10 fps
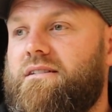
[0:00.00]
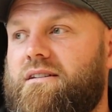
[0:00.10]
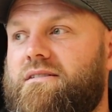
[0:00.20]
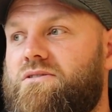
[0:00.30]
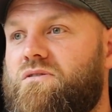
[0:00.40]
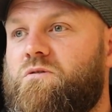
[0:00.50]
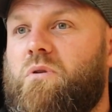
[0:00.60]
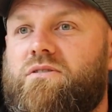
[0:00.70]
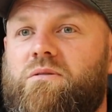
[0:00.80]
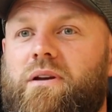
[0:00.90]
It's a tough
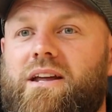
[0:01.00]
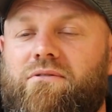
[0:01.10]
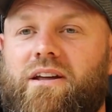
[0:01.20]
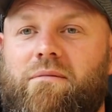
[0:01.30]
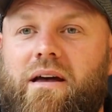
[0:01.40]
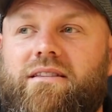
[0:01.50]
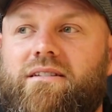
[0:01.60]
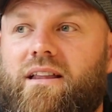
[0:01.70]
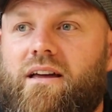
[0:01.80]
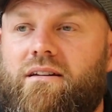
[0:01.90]
spot to be in, really,
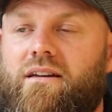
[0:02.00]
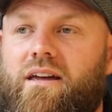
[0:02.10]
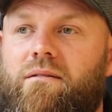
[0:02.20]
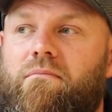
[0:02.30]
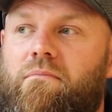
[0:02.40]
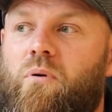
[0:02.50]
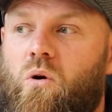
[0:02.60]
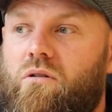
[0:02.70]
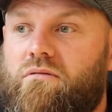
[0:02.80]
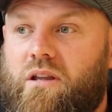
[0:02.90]
mentally.
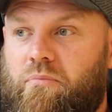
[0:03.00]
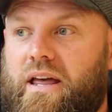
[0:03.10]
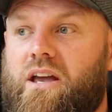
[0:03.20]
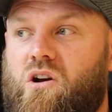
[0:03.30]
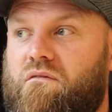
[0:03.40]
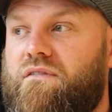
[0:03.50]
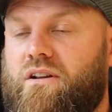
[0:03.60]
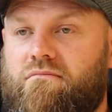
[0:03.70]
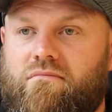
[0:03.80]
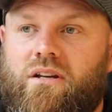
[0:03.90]
But they're playing
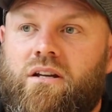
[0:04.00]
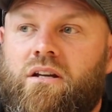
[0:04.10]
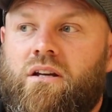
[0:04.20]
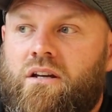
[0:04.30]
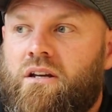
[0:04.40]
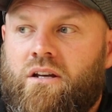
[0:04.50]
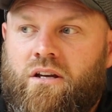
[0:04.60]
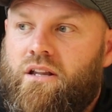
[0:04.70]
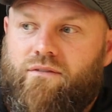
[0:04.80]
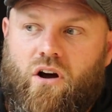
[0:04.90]
confident.
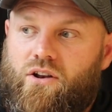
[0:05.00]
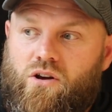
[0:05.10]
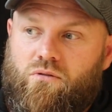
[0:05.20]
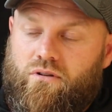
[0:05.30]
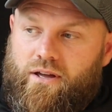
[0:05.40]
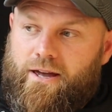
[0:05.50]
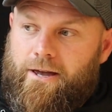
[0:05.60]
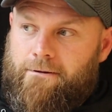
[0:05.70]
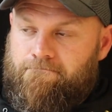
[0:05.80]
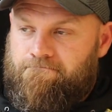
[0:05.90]
They've got a
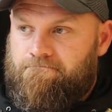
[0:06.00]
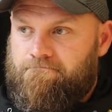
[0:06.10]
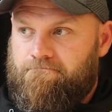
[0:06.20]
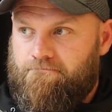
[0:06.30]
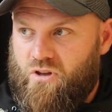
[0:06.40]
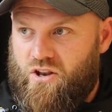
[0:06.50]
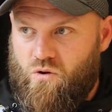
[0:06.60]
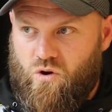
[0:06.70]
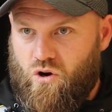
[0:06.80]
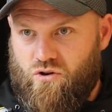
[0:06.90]

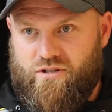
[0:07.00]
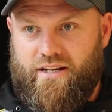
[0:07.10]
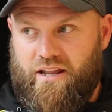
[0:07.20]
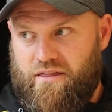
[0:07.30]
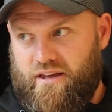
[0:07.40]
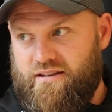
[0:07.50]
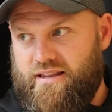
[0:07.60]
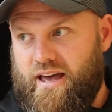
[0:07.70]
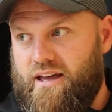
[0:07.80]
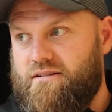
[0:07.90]
new coach leading things
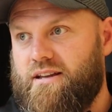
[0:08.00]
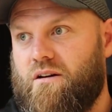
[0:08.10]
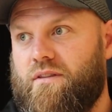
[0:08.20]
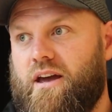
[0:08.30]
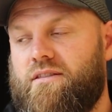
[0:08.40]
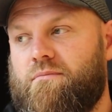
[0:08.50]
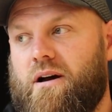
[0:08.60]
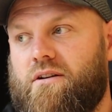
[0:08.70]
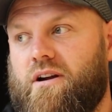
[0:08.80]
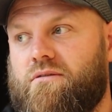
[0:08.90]
there, down there in the
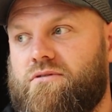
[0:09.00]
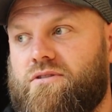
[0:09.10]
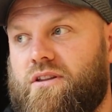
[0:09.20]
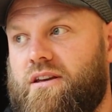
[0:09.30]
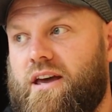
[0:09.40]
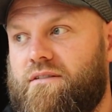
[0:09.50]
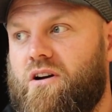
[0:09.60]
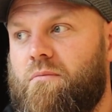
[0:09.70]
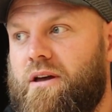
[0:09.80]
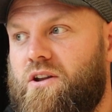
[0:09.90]
background. So that, yeah, they've
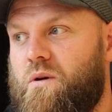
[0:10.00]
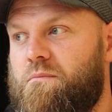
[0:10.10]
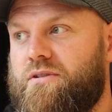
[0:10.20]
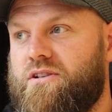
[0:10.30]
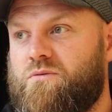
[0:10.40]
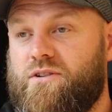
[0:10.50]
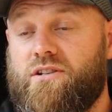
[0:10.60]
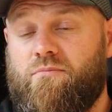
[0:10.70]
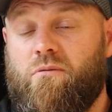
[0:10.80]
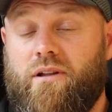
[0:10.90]
got a bit of new impetus, which
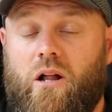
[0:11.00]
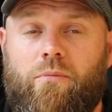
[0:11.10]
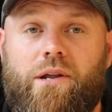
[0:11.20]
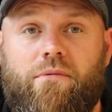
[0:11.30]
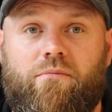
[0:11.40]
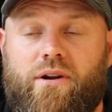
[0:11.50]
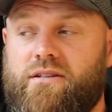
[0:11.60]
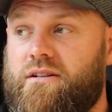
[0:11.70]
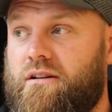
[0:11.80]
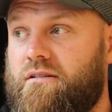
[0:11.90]
is probably helping them at
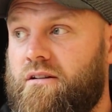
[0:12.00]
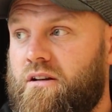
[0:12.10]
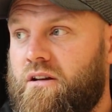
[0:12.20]
present. And